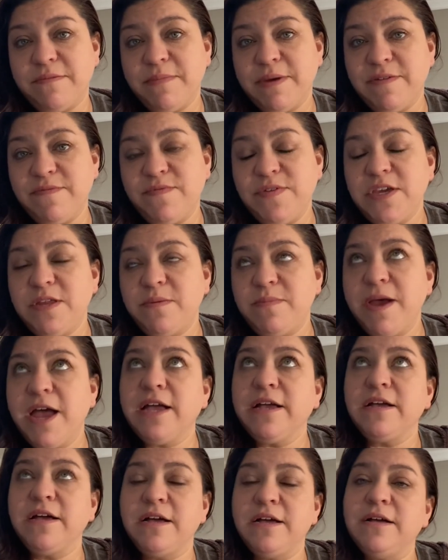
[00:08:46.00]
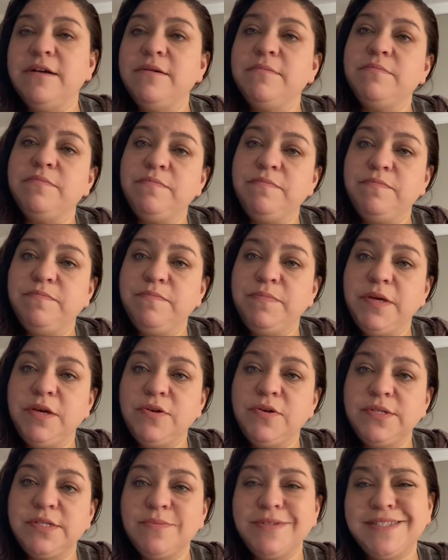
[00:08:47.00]
feedback
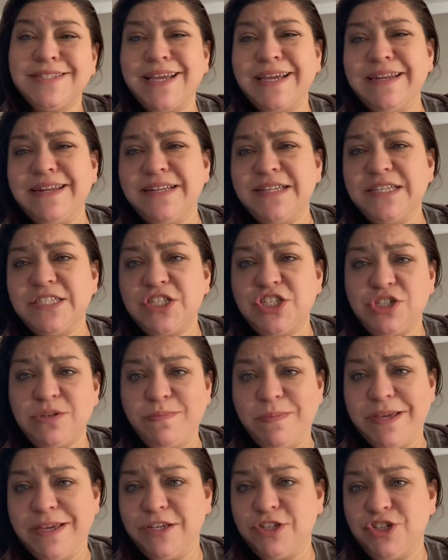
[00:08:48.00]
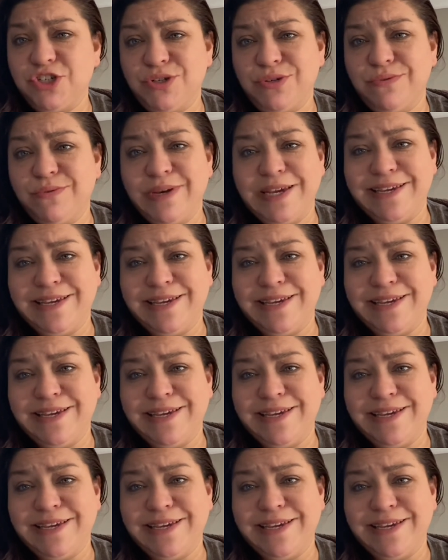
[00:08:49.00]
because it was cited as a shipping issue.